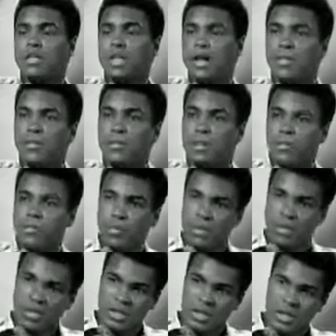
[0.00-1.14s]
At the time they
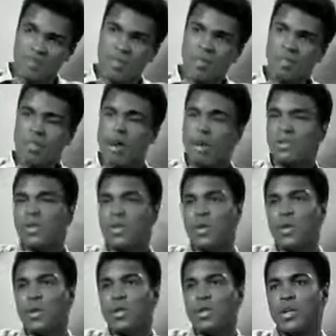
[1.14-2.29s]
wouldn't let me
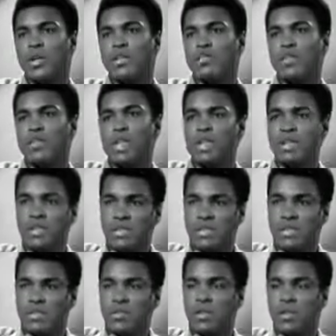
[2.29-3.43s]
box nowhere in the country. They
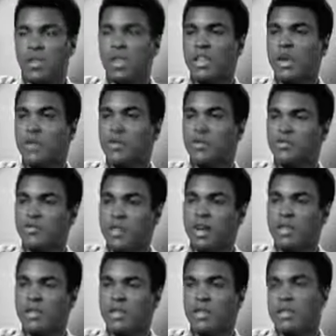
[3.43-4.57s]
just did what they thought was
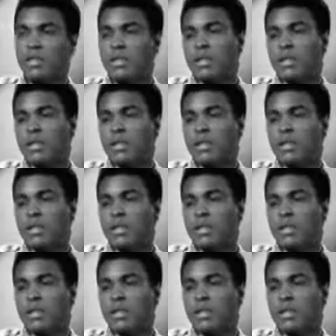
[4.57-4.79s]
right.